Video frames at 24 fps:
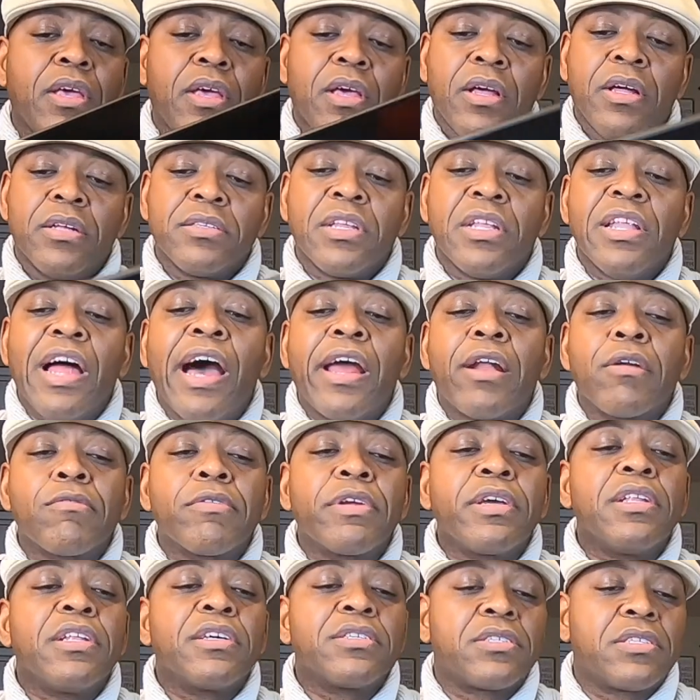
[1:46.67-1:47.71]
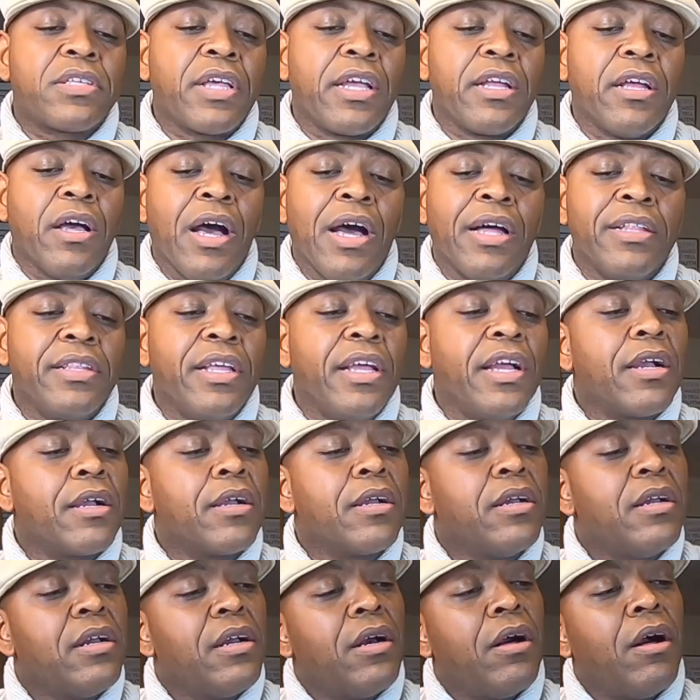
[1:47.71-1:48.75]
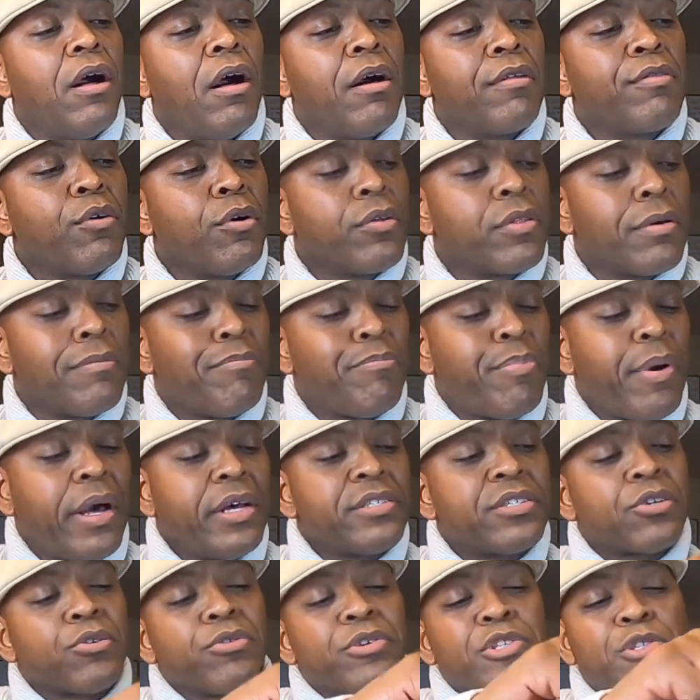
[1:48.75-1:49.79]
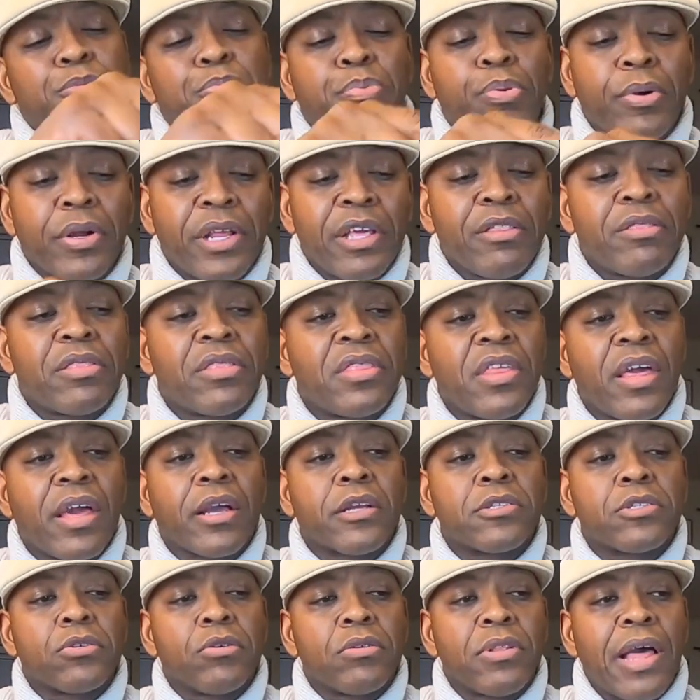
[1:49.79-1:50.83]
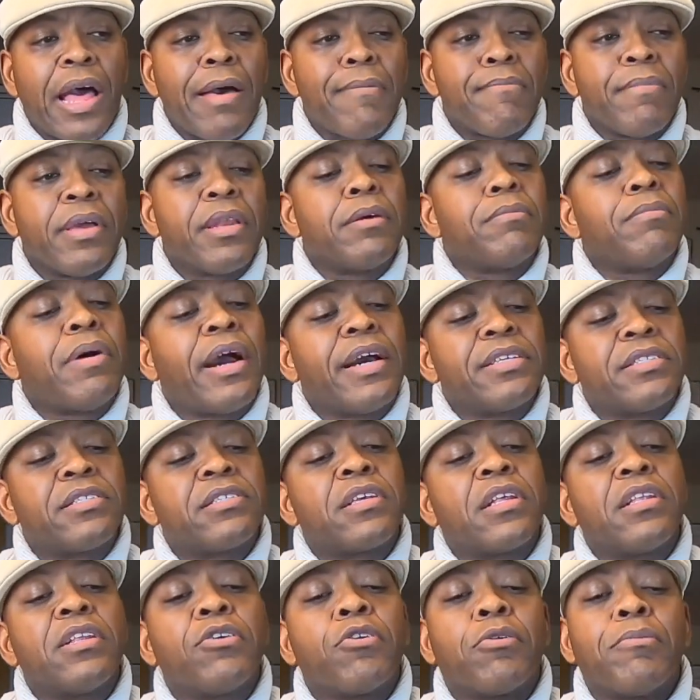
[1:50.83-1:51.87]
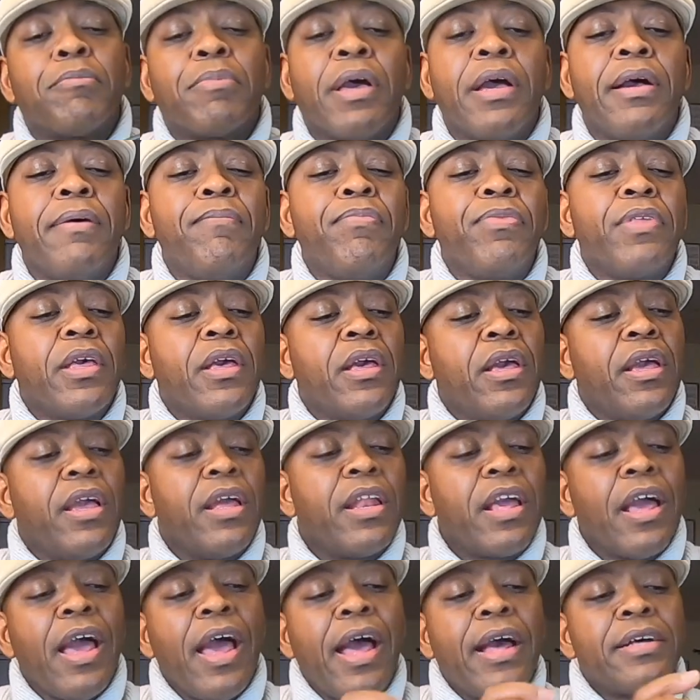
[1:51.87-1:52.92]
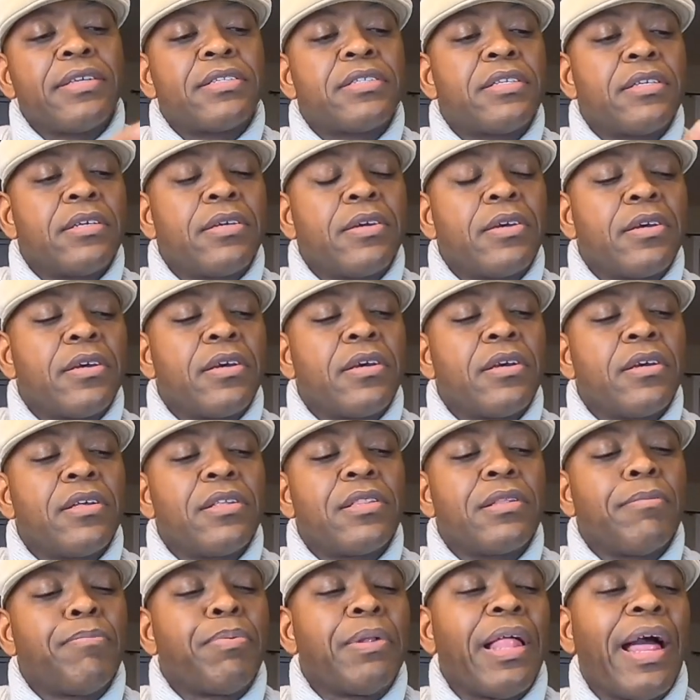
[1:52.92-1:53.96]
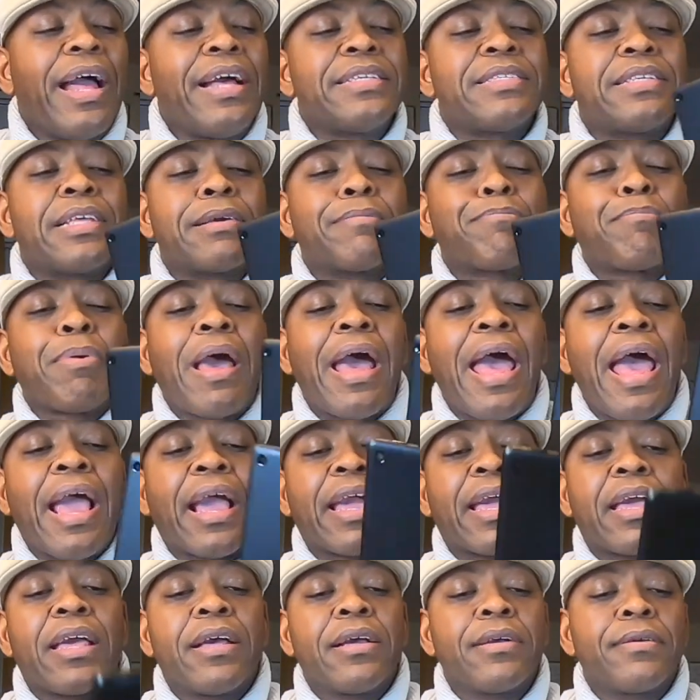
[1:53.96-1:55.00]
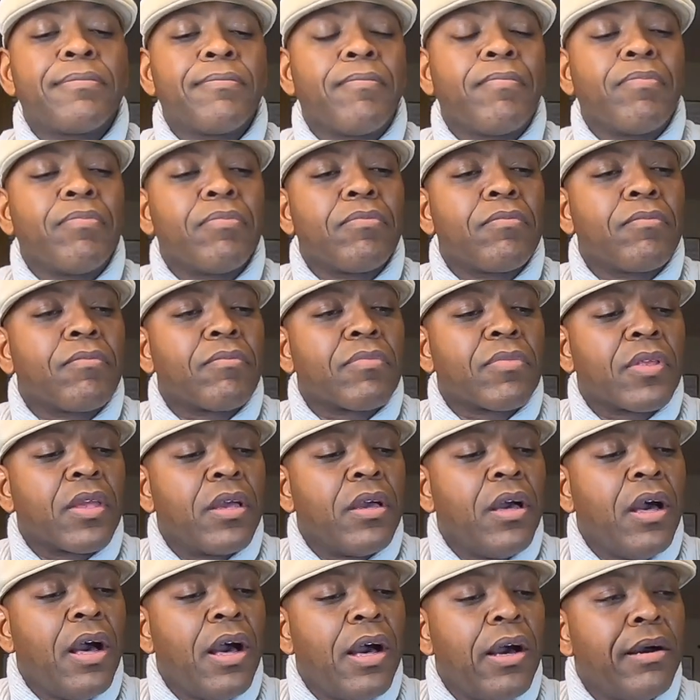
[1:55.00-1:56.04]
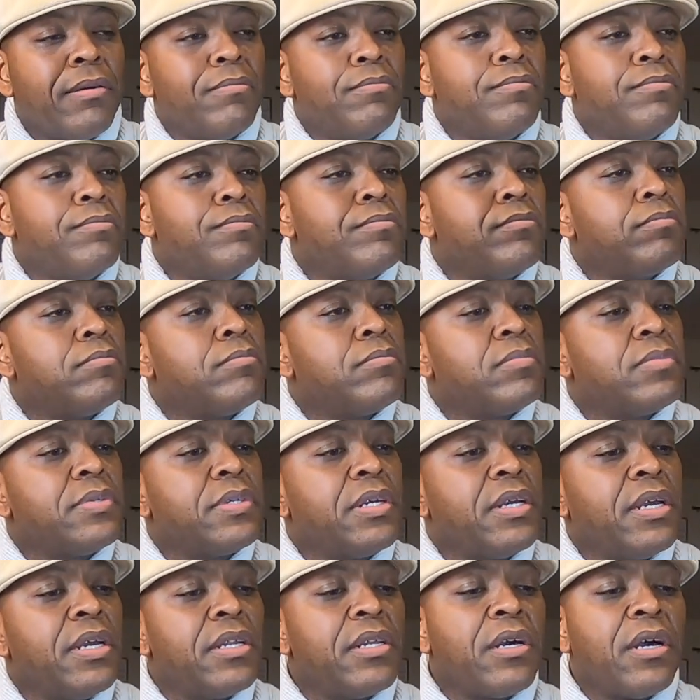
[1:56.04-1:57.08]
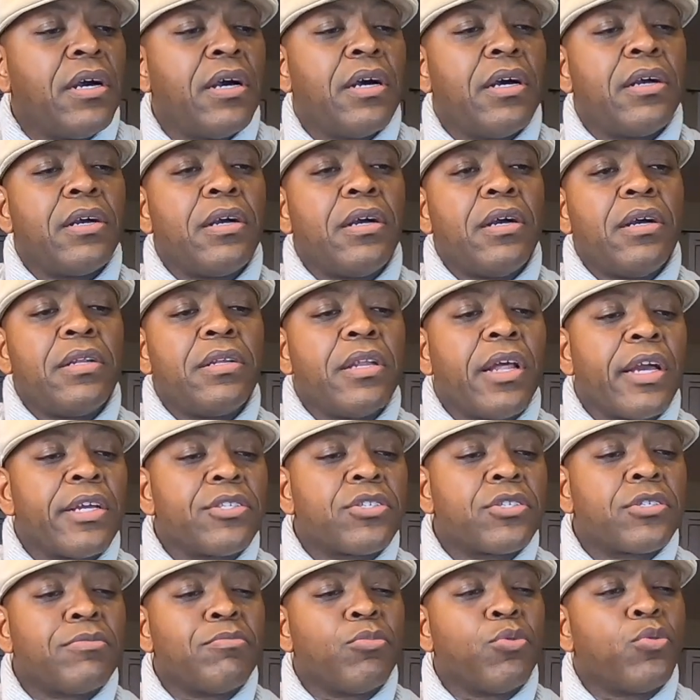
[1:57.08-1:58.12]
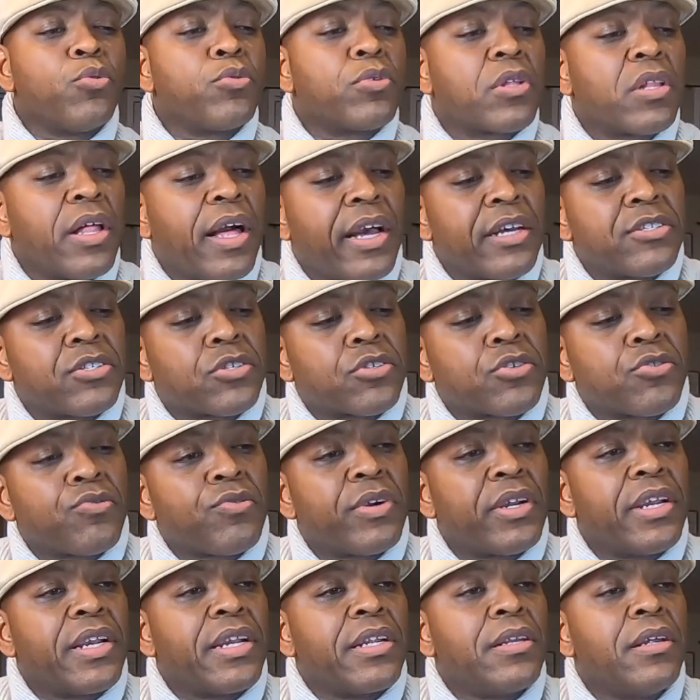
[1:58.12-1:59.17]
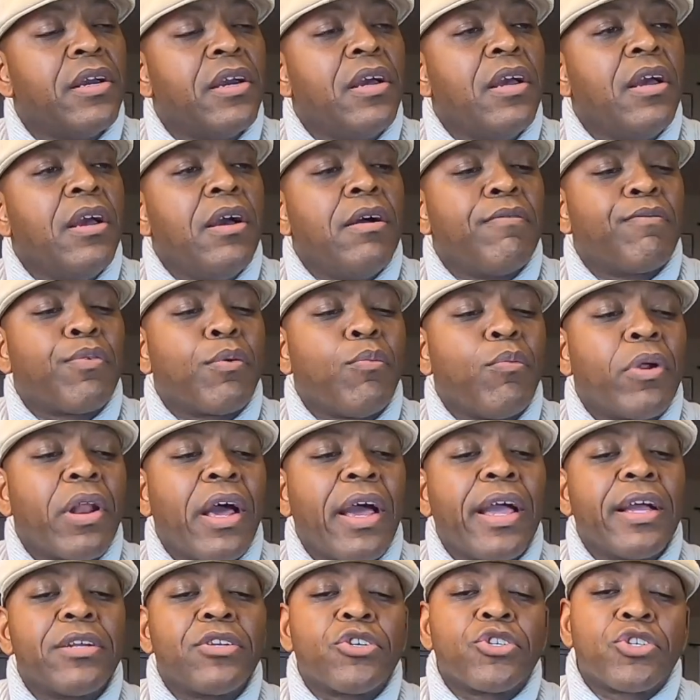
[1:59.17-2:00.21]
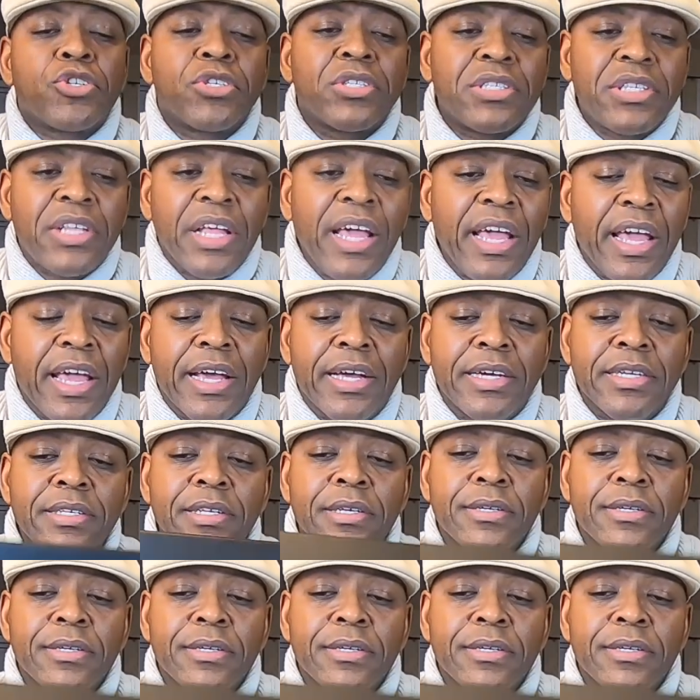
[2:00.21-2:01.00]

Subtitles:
It's a lot of real estate on there. Although the bezel is pretty thick, so that minimizes a little bit. And it has the plastic back and a nice smooth glass screen. From what I understand,